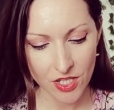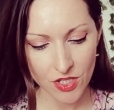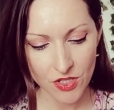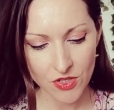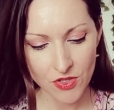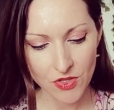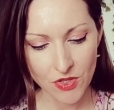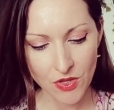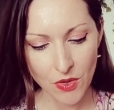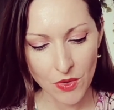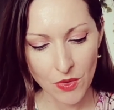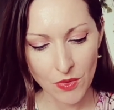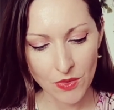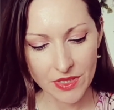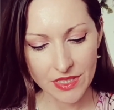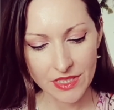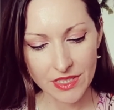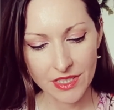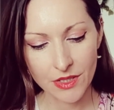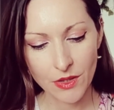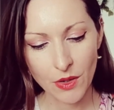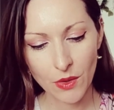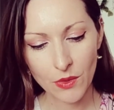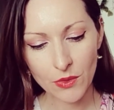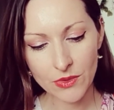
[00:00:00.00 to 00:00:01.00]
So
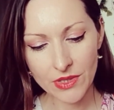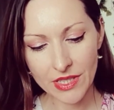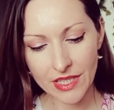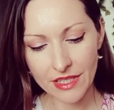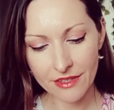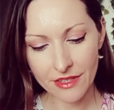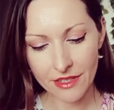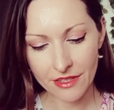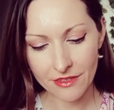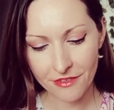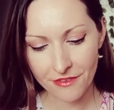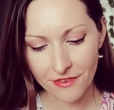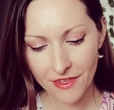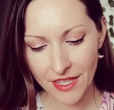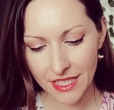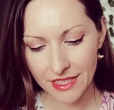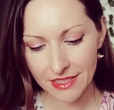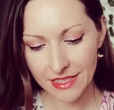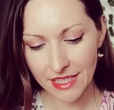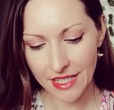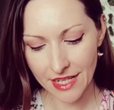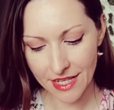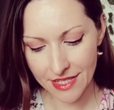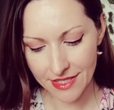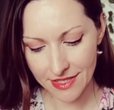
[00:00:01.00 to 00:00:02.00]
the only
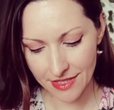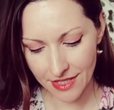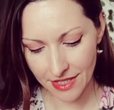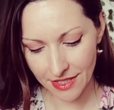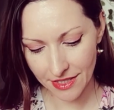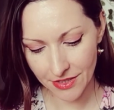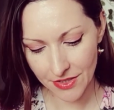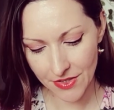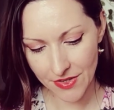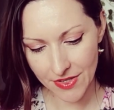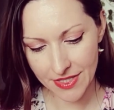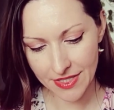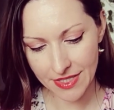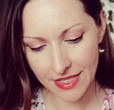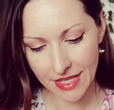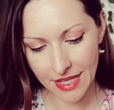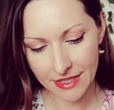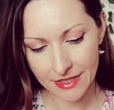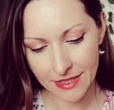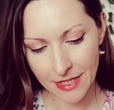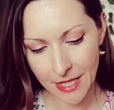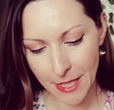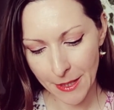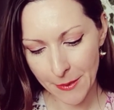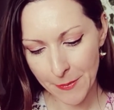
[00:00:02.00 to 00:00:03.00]
thing that I see here is
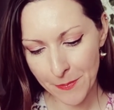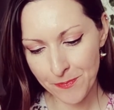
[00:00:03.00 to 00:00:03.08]
that